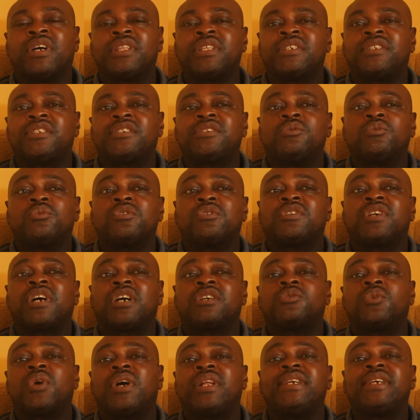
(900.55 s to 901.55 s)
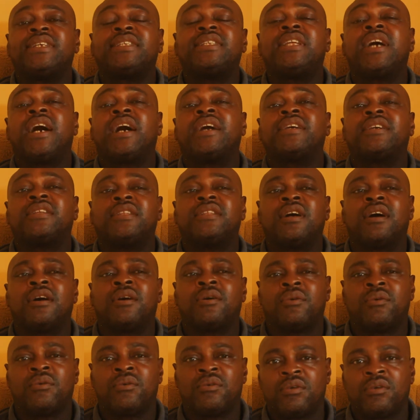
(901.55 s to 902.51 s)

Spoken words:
The thing was actually dying down.